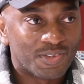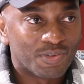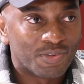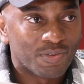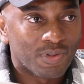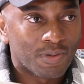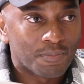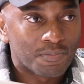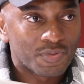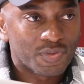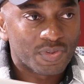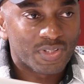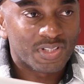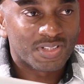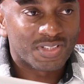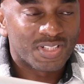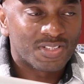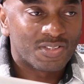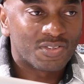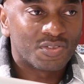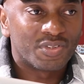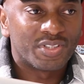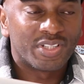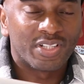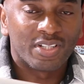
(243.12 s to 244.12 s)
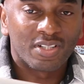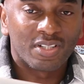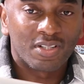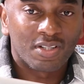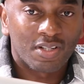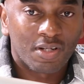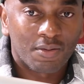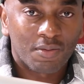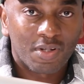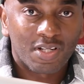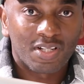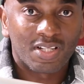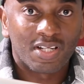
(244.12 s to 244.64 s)
I'm so excited to
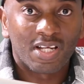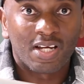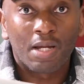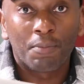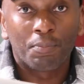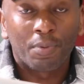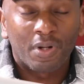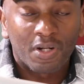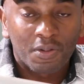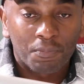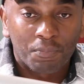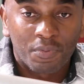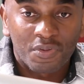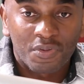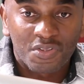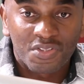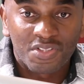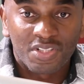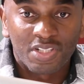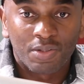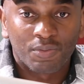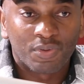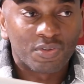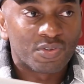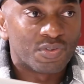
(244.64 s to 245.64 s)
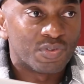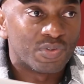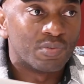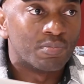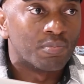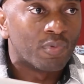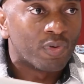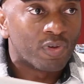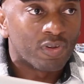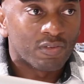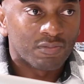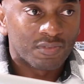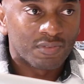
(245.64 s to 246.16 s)
hear. I personally want to do
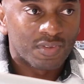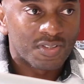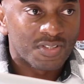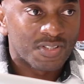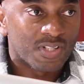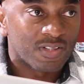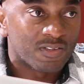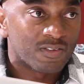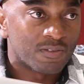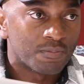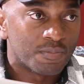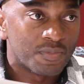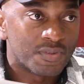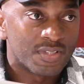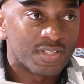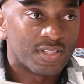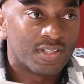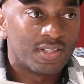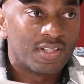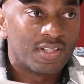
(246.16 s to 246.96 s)
more of this kind of music.